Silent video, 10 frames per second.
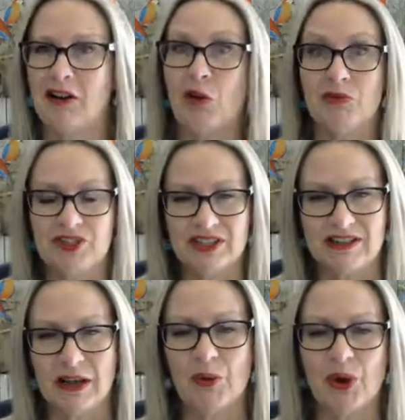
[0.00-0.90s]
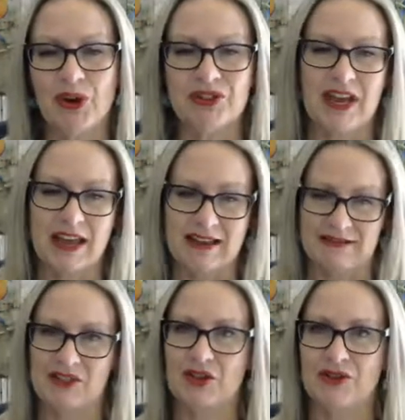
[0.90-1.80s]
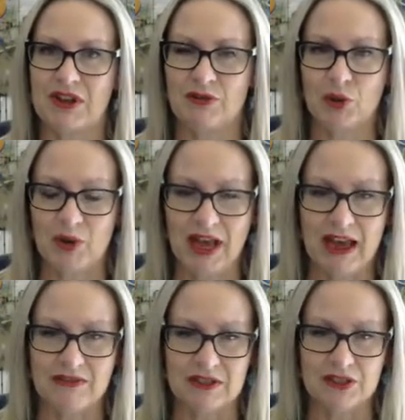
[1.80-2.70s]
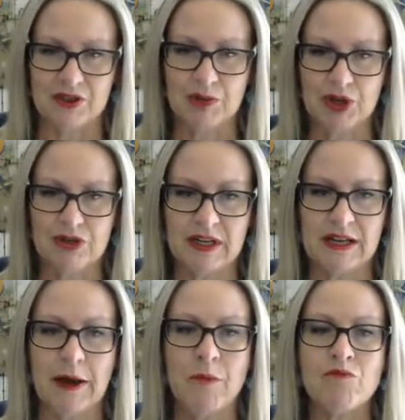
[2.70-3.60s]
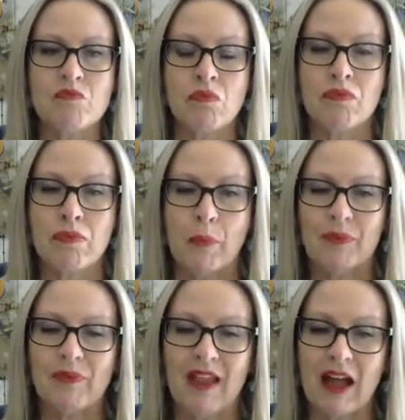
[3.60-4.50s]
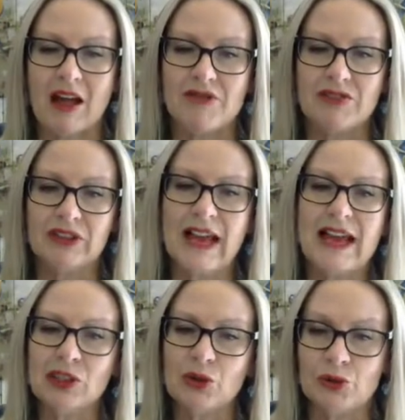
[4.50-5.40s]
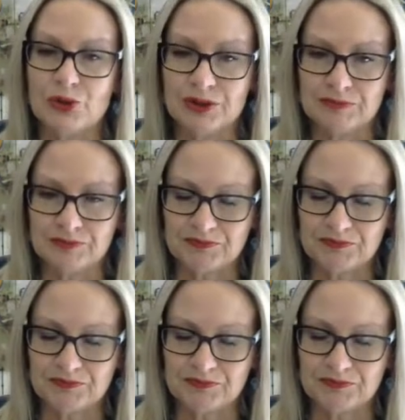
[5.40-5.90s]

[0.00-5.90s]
Obviously they weren't, and so therefore we had the dispute here. The landlord